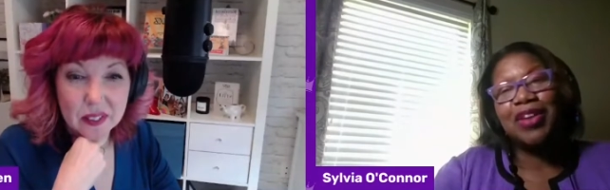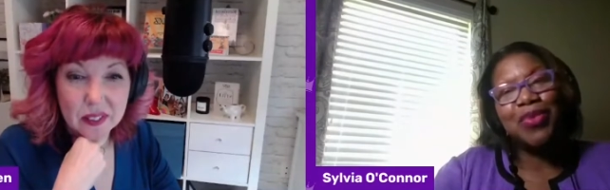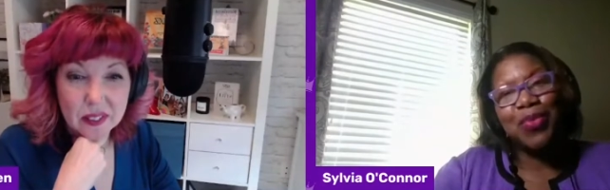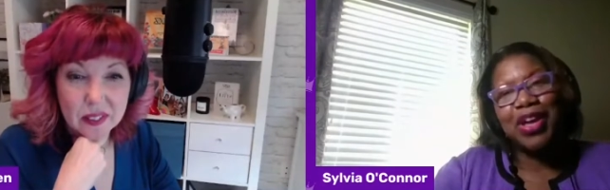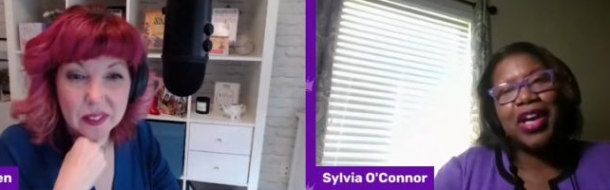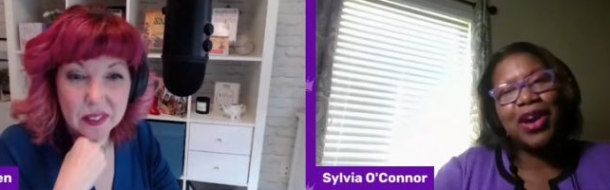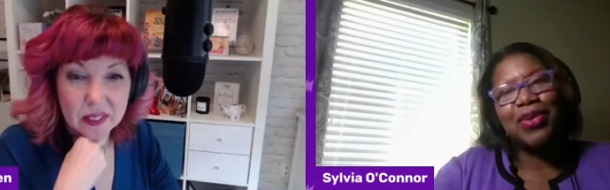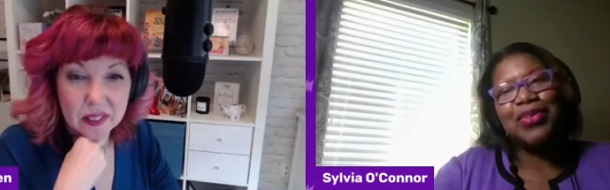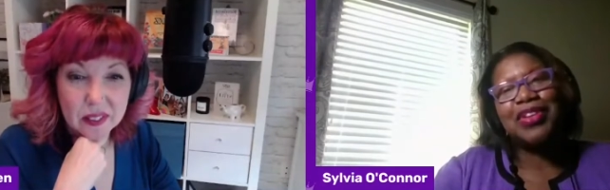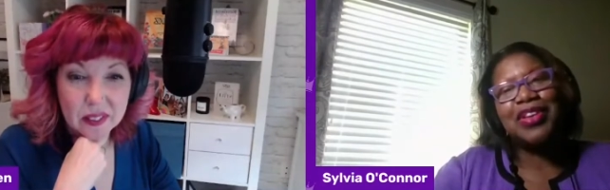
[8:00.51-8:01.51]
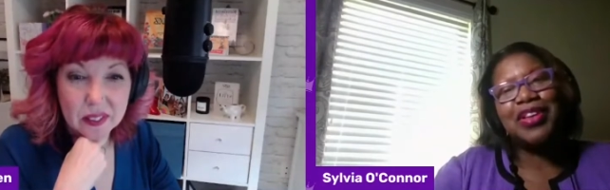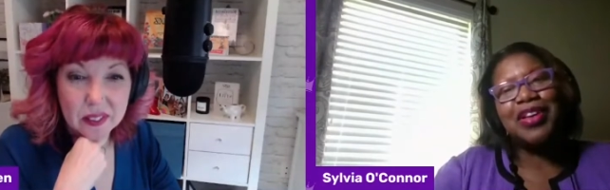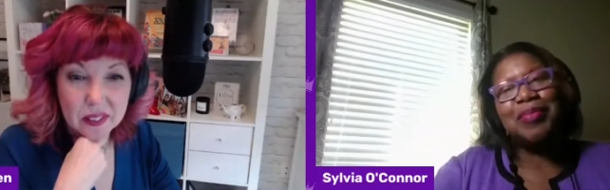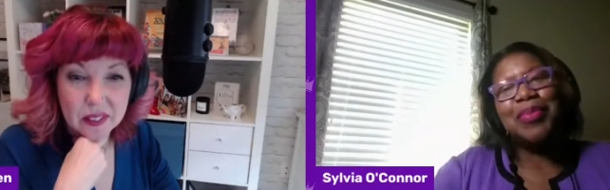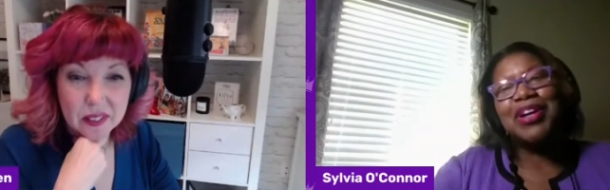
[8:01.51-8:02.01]
Speaker 1: have a way out.
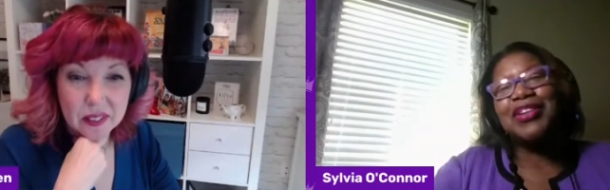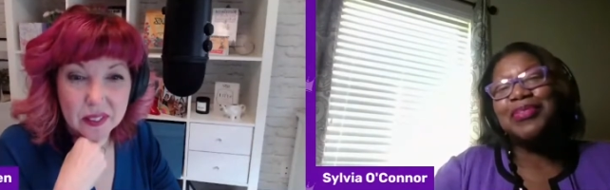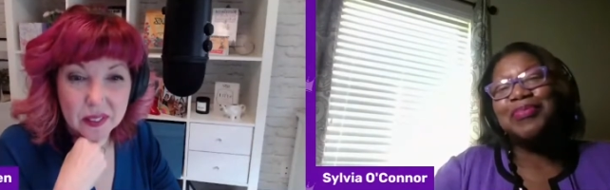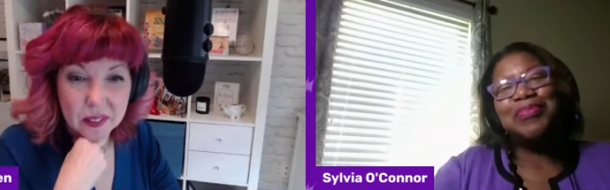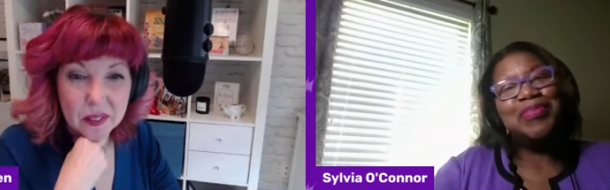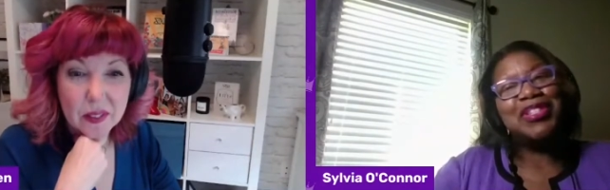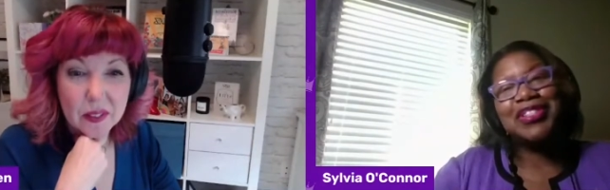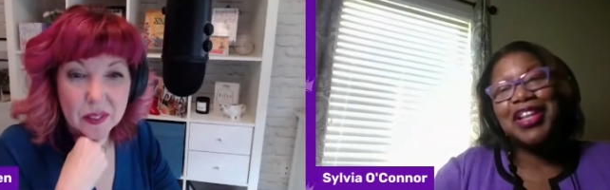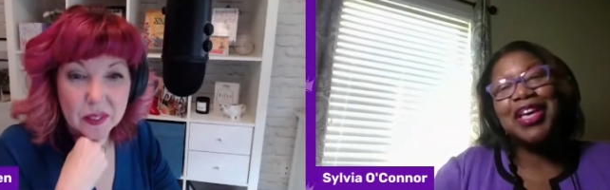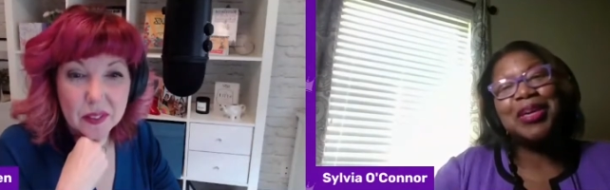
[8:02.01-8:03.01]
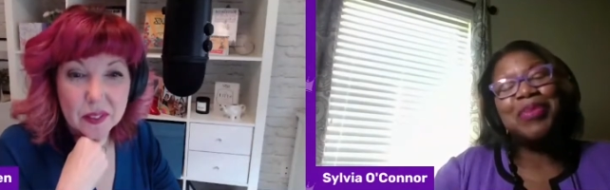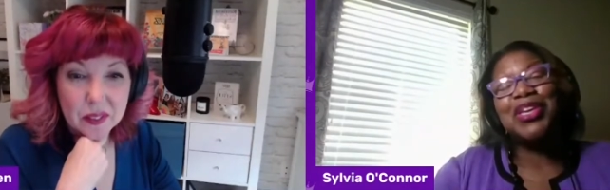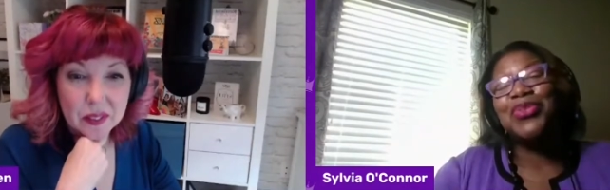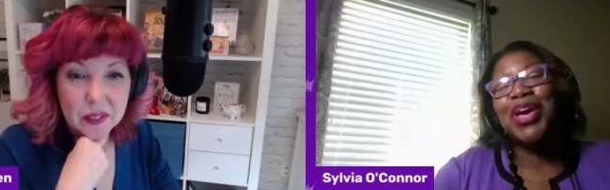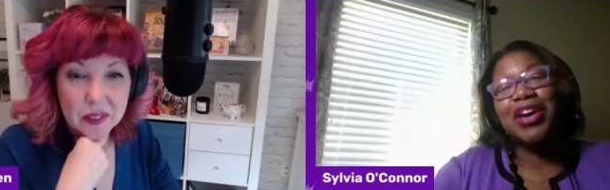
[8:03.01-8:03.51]
But just like me,
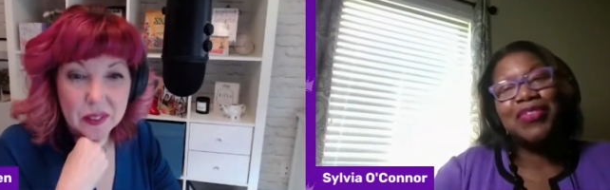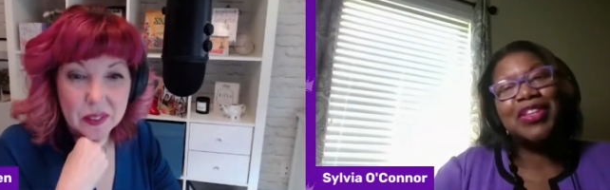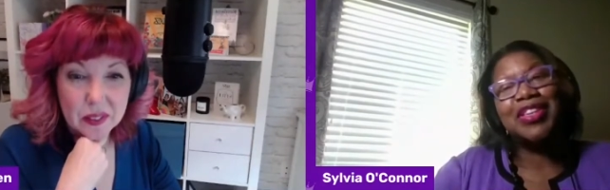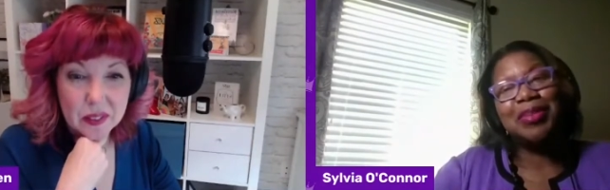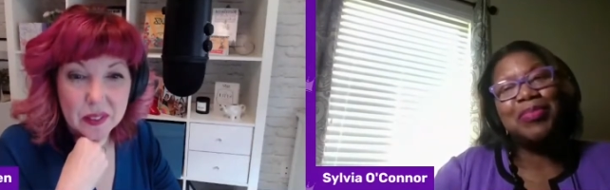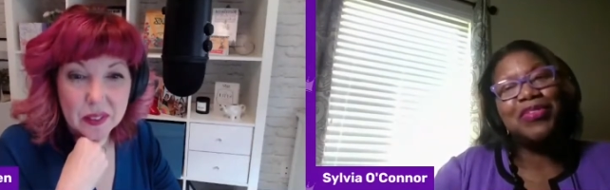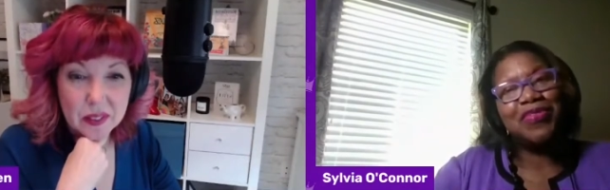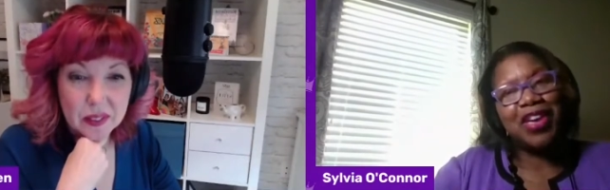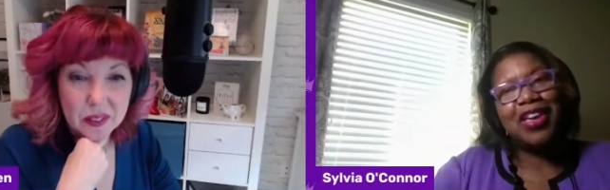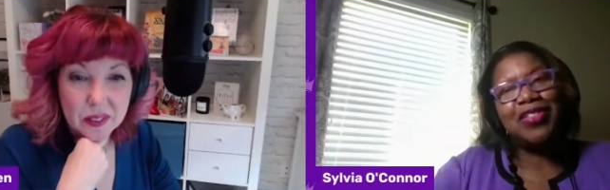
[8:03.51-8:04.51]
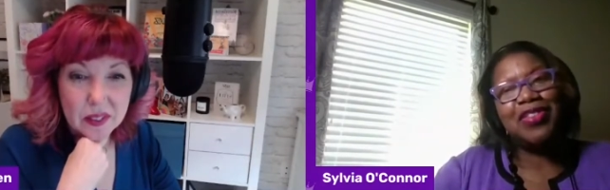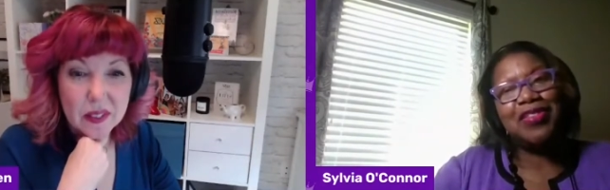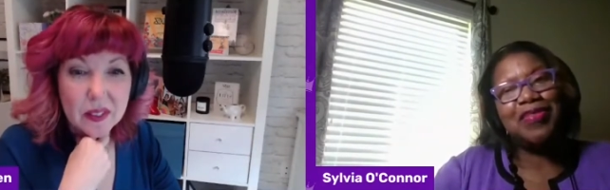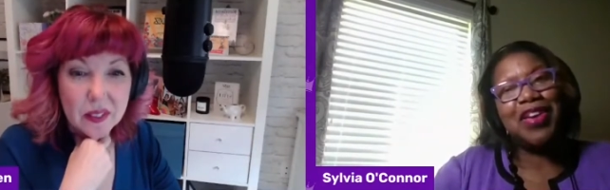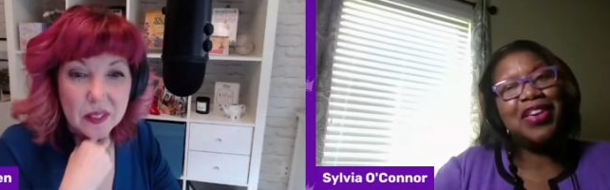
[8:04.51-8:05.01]
you have to keep the faith.
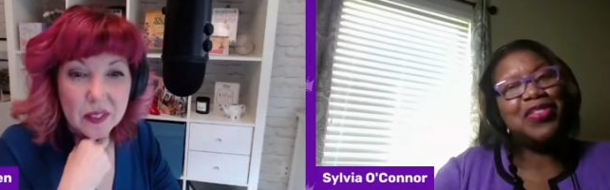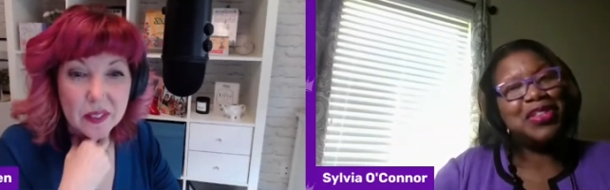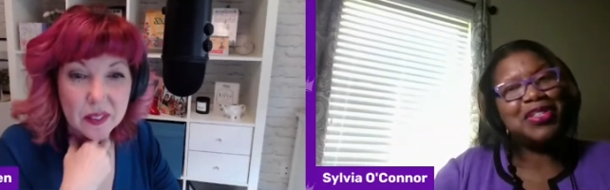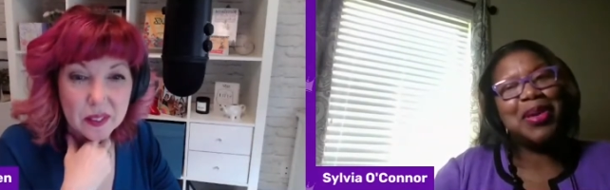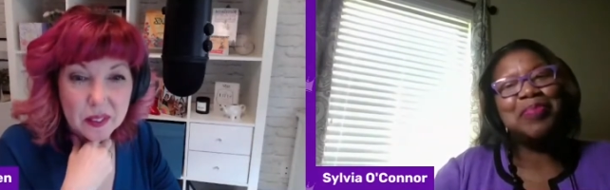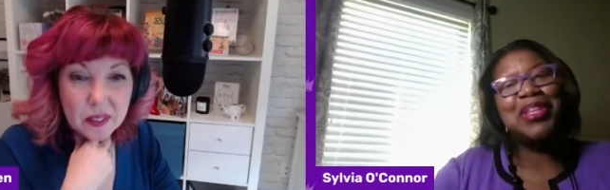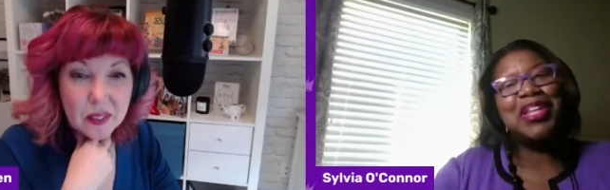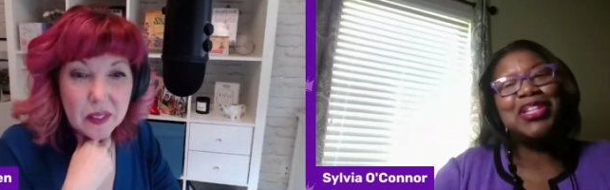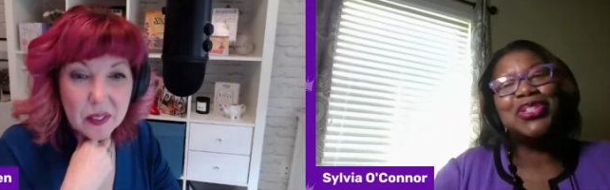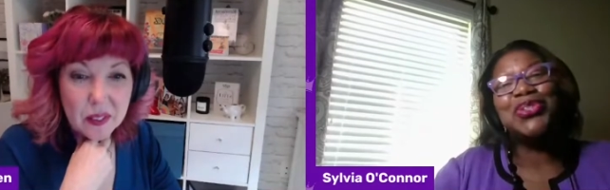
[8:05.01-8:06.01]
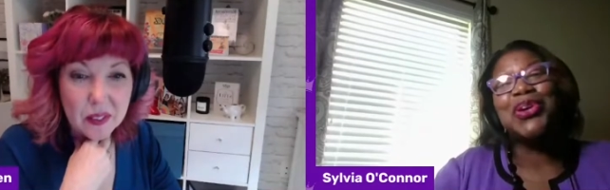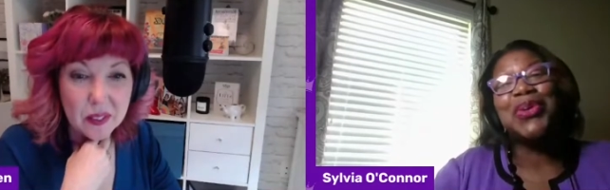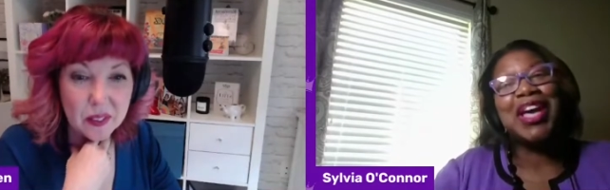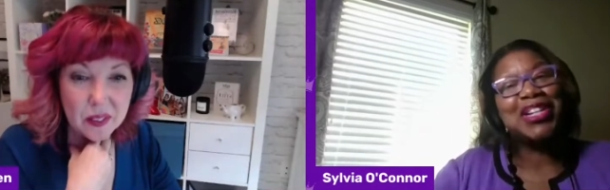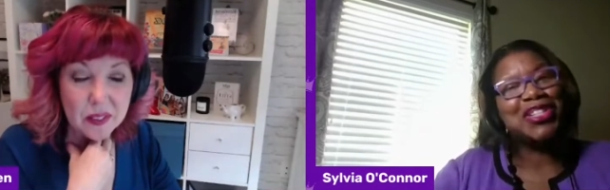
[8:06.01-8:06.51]
Faith is something that you
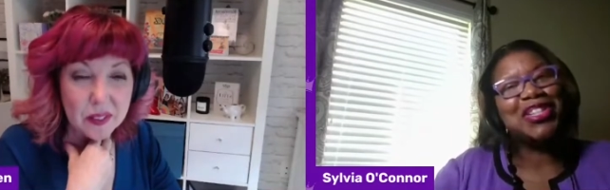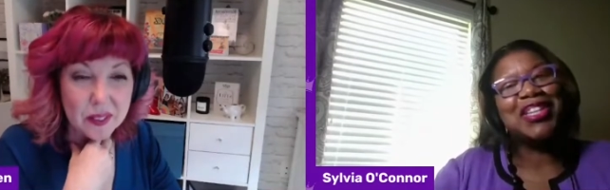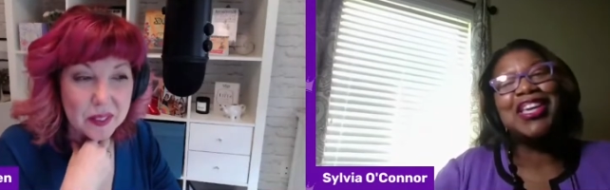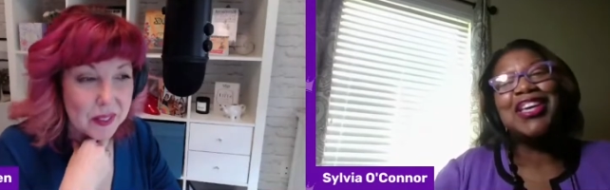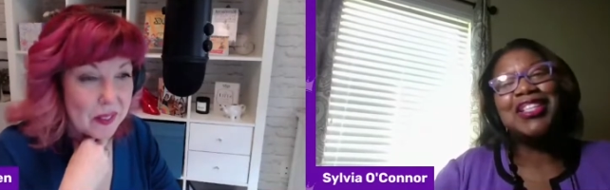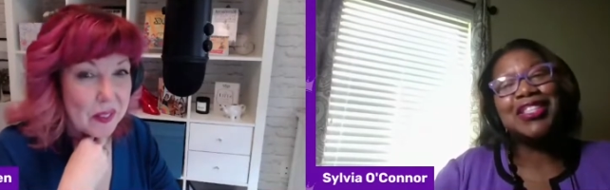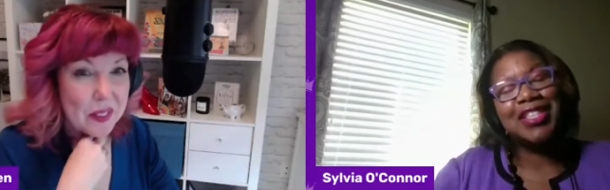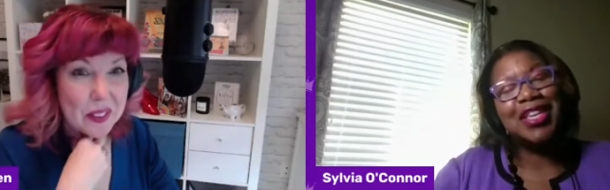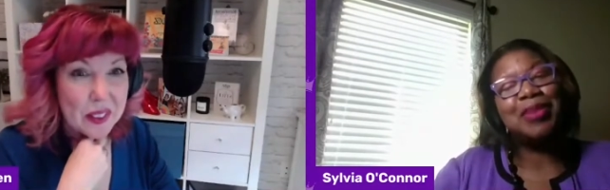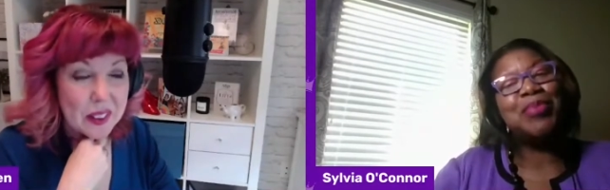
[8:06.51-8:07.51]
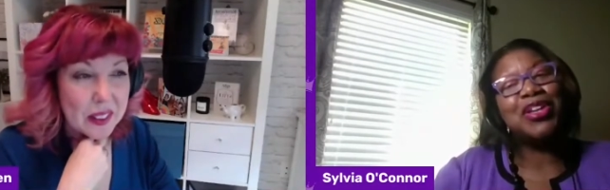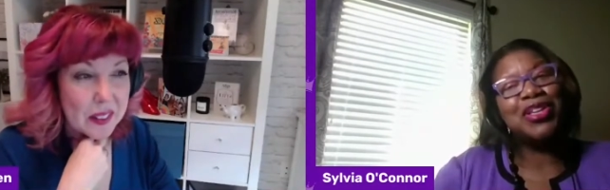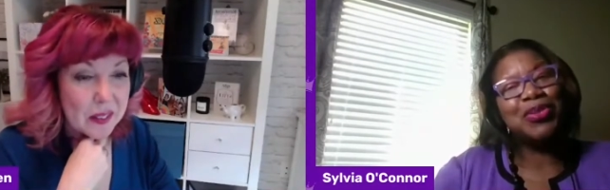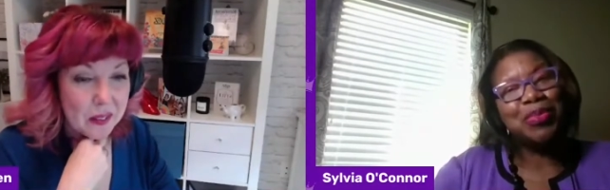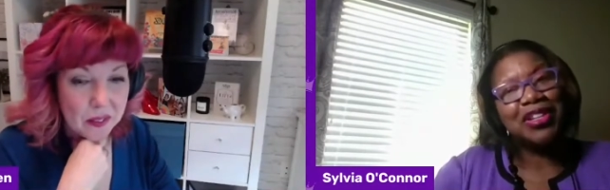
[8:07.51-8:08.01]
don't actually see, but
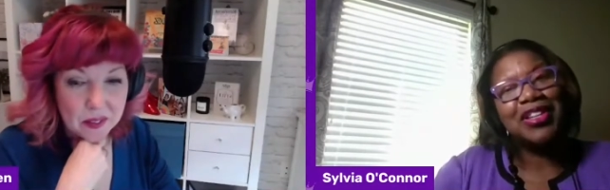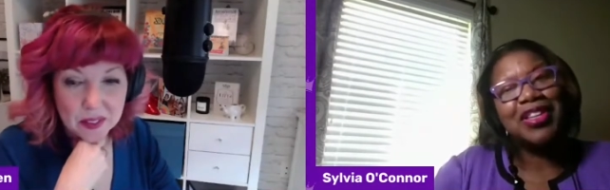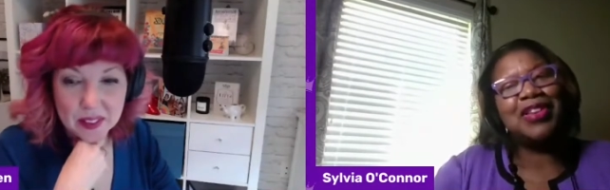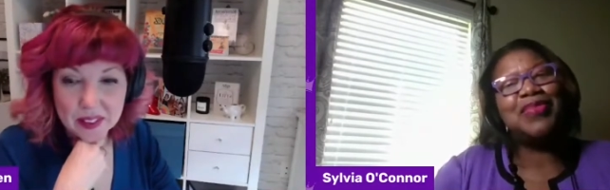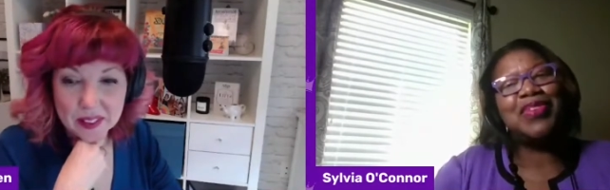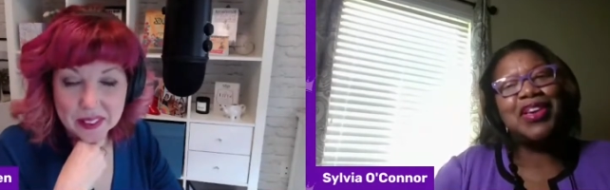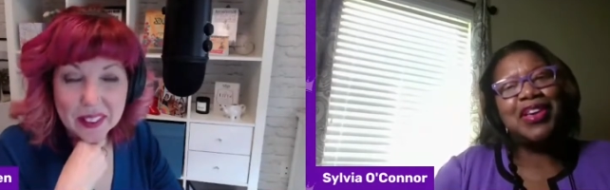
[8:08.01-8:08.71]
you believe.